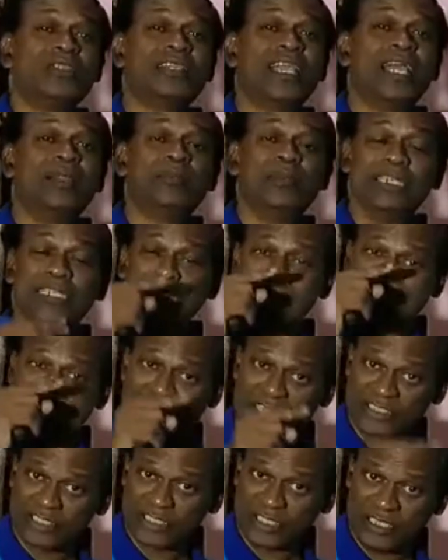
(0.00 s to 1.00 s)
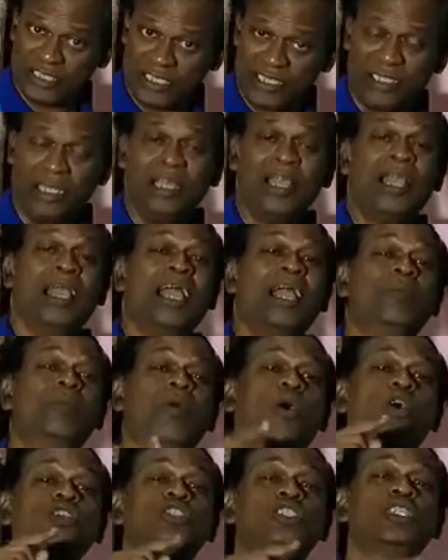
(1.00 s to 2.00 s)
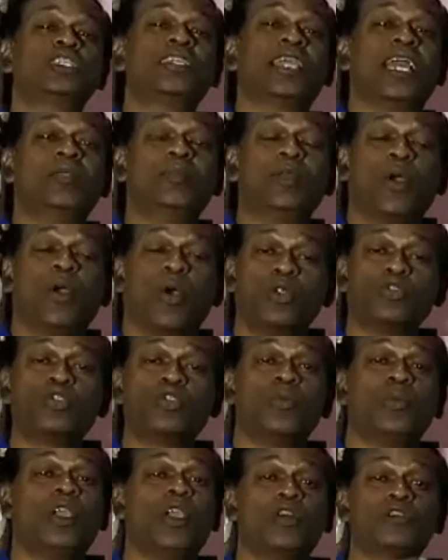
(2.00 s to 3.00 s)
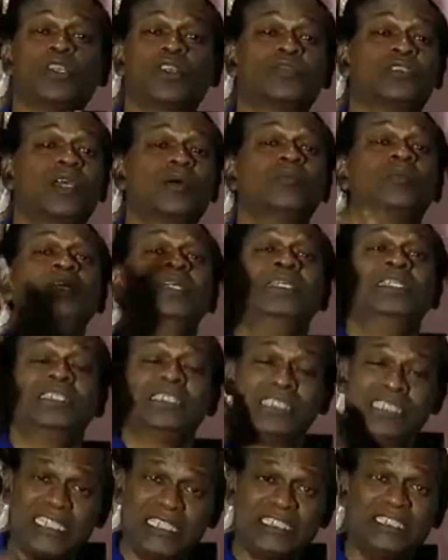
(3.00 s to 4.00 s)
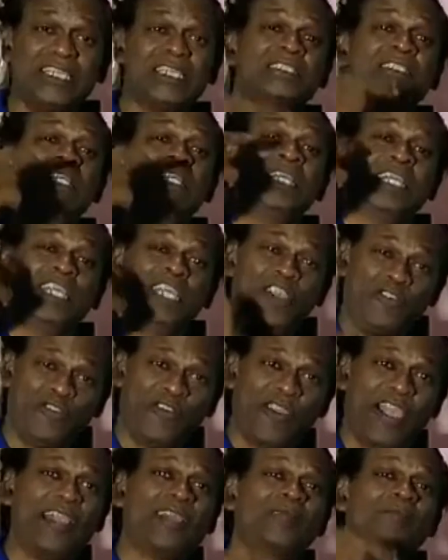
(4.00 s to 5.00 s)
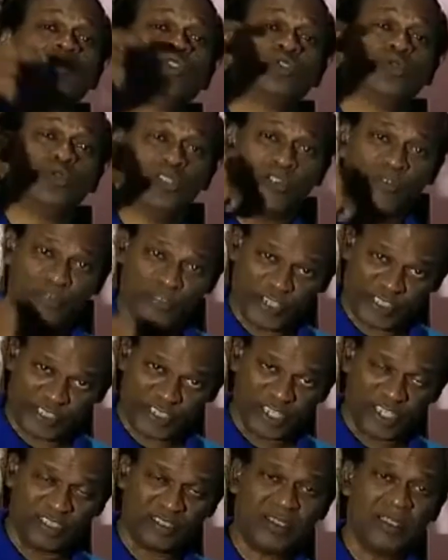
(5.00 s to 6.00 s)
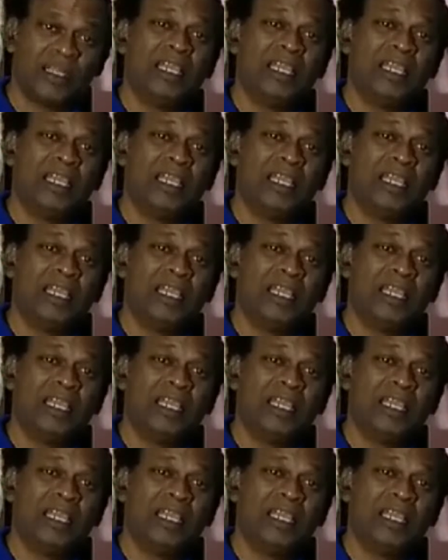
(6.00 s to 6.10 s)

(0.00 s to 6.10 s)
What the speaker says: can be intentionally. Abortion can be also because of some serious effect to the fetus